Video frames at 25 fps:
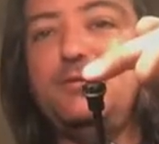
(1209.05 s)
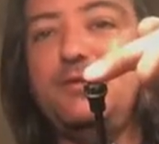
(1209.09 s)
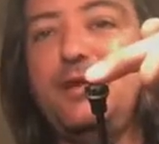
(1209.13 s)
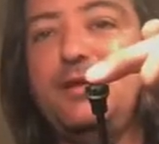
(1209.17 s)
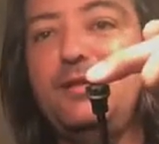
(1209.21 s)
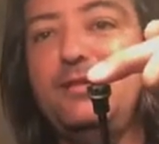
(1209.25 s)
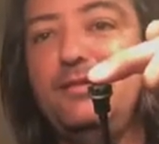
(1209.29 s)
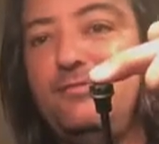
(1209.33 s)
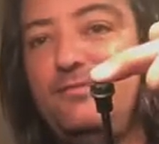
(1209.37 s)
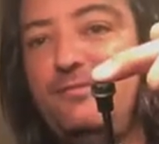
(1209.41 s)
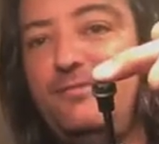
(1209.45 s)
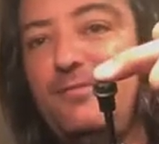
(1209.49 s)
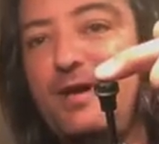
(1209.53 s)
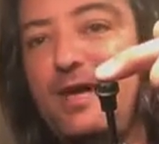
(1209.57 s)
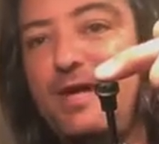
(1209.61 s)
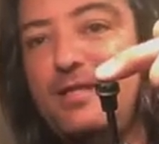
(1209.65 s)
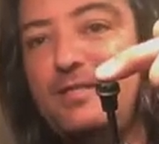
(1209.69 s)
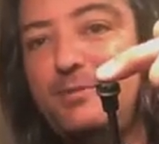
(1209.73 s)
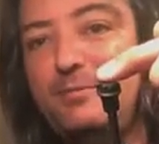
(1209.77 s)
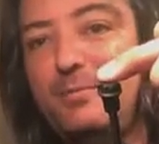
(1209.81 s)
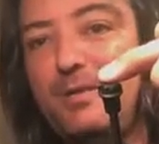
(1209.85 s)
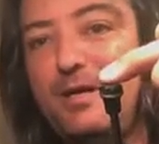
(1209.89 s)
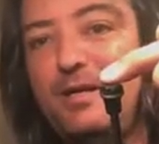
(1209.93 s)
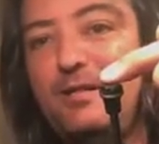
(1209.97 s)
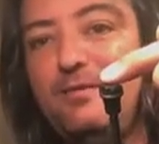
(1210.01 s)
This fits right in the
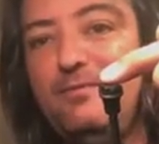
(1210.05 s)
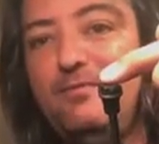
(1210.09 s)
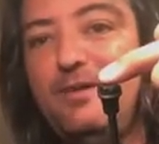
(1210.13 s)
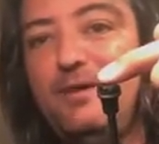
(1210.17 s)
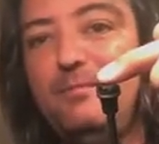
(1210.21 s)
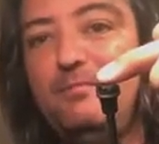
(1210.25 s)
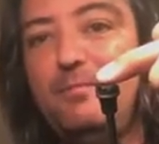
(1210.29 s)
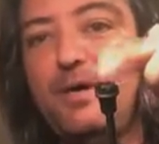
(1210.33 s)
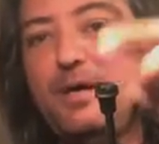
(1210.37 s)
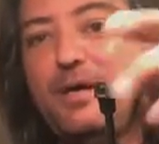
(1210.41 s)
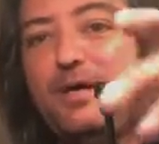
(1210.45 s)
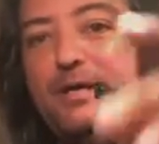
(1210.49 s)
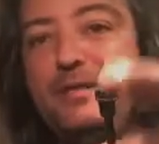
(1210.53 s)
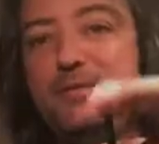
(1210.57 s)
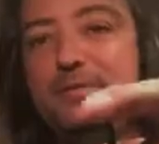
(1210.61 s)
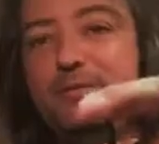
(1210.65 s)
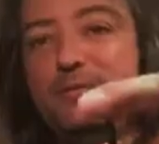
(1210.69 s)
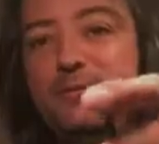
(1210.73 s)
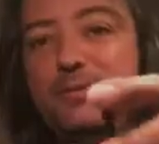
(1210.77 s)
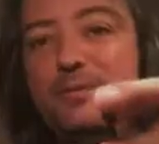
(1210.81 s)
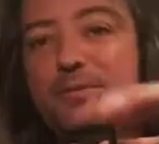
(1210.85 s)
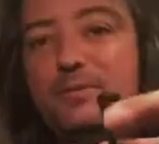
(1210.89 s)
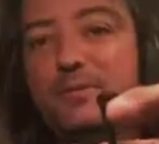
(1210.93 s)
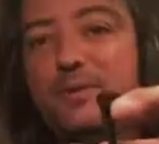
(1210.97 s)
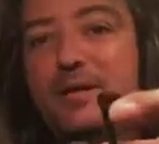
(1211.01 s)
flat spot of the vet
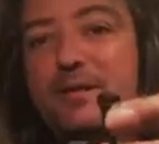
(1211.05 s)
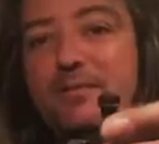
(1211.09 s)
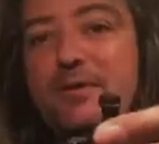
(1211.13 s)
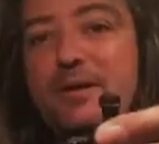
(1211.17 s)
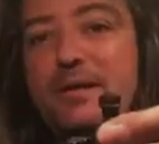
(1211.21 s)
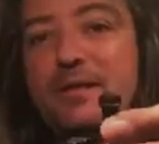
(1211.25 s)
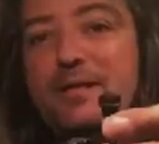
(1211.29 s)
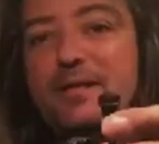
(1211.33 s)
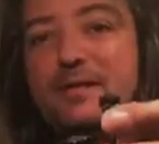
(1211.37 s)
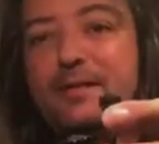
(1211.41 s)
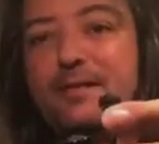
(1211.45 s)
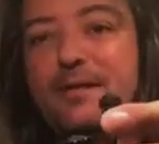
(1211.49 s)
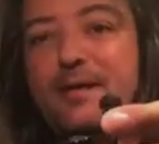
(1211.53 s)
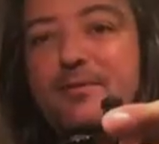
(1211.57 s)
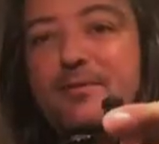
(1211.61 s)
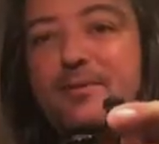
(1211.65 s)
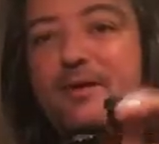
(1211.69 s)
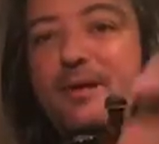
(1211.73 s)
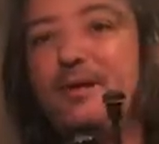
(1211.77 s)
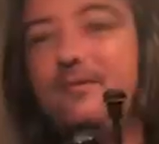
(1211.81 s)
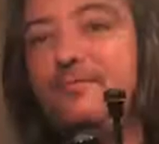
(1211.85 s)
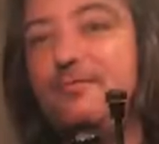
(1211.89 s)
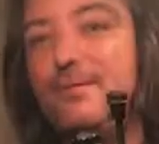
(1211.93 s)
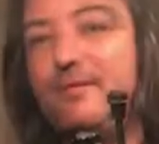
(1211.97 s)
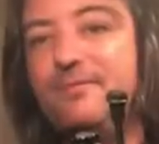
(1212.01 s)
body, so that's why I'm running
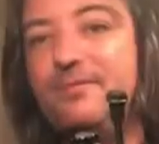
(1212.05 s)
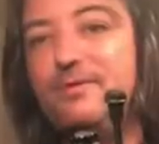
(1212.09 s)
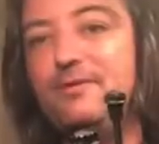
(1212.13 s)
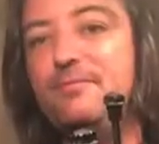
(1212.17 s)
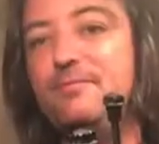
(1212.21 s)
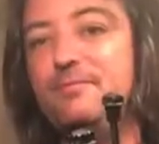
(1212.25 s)
it that way.